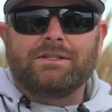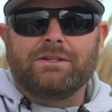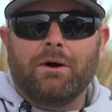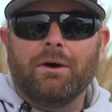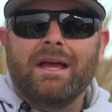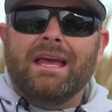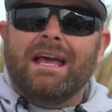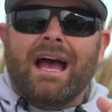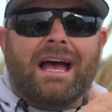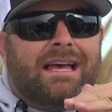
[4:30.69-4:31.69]
So
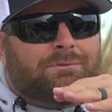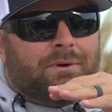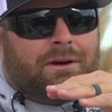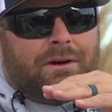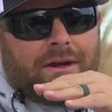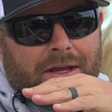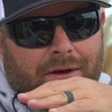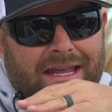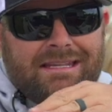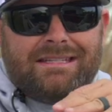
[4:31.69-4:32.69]
as we're, you know,
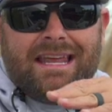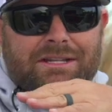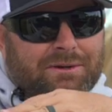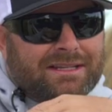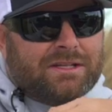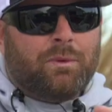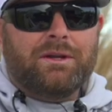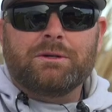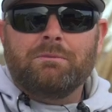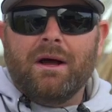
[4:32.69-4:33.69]
in, entering these
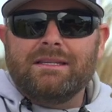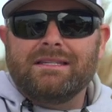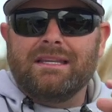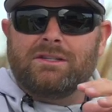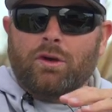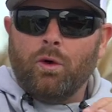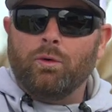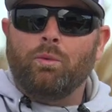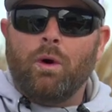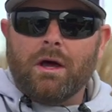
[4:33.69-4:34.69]
winter months, these
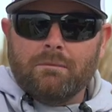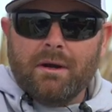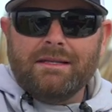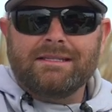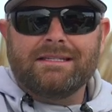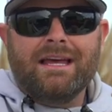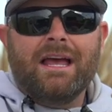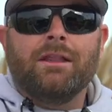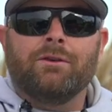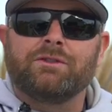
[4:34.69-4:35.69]
cold water months,
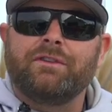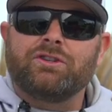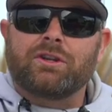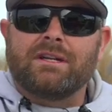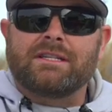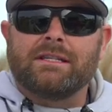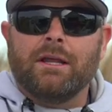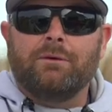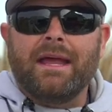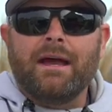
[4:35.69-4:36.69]
those fish are going to
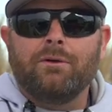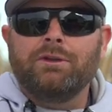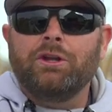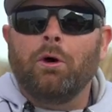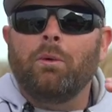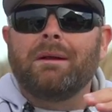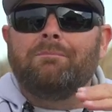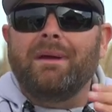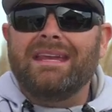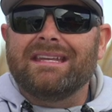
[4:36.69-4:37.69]
slow down. You don't want a
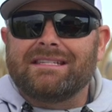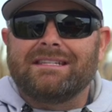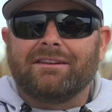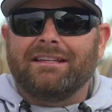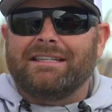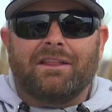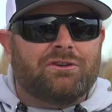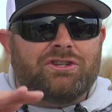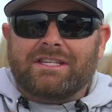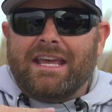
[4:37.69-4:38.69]
bait necessarily down there
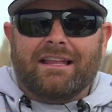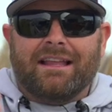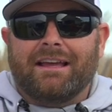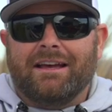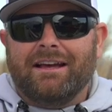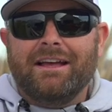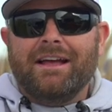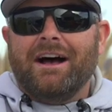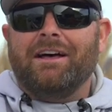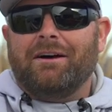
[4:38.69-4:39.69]
just kicking like a,
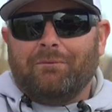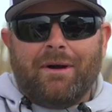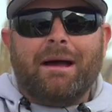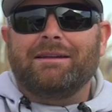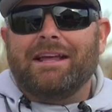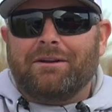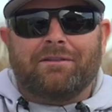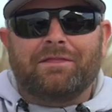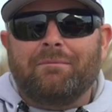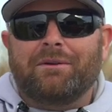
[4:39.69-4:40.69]
a, a rabbit down there
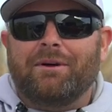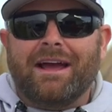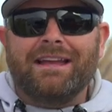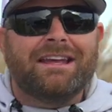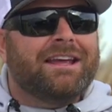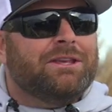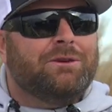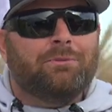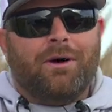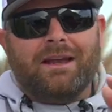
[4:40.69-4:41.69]
thumping, right?
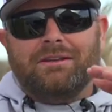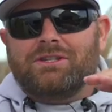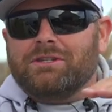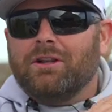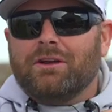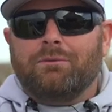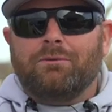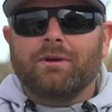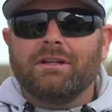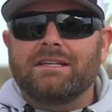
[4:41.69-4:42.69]
You want it just looking
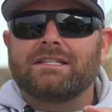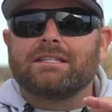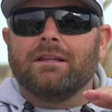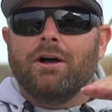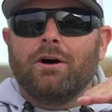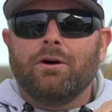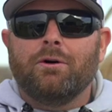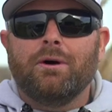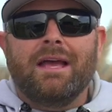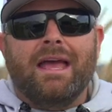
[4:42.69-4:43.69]
really
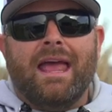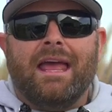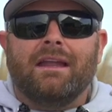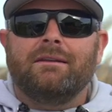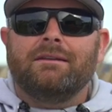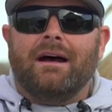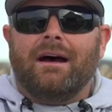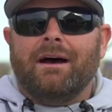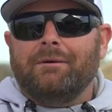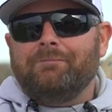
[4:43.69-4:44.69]
slow and
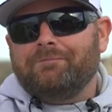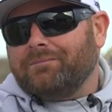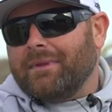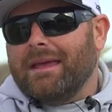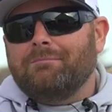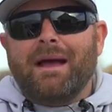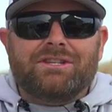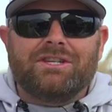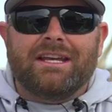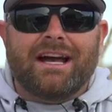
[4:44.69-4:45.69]
uh, and
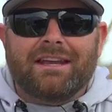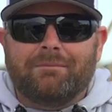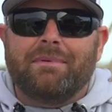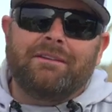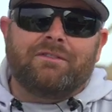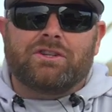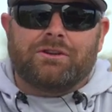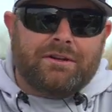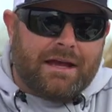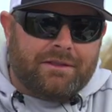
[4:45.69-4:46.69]
matching kind of the bait fish that
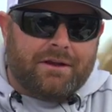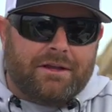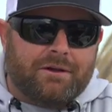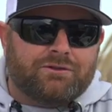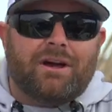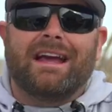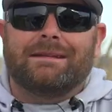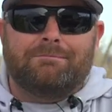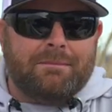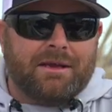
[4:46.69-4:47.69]
are down there that you're trying
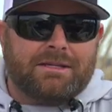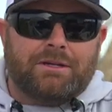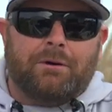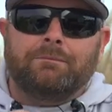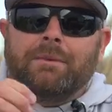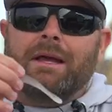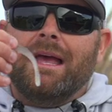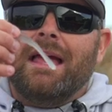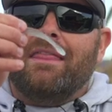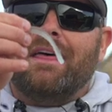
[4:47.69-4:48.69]
to mimic. So
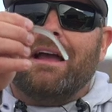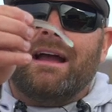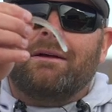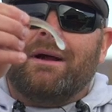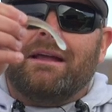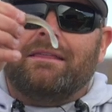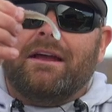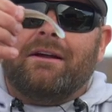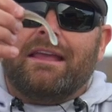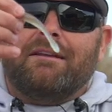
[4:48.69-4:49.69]
that guy right
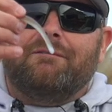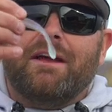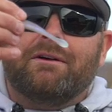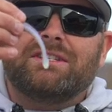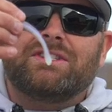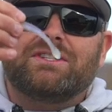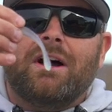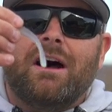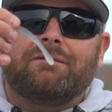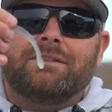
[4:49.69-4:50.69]
there, again, very
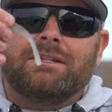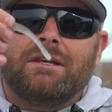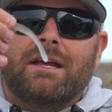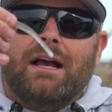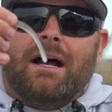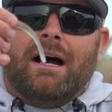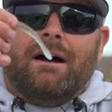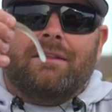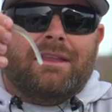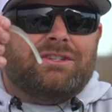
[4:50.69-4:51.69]
soft,
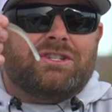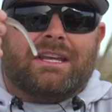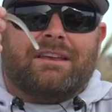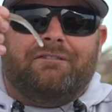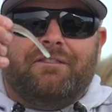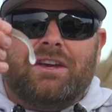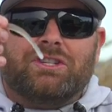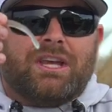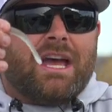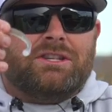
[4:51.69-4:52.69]
uh, just a fish
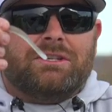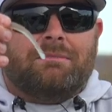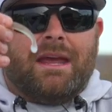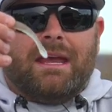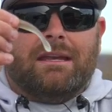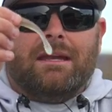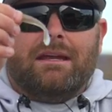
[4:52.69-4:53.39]
catching bait.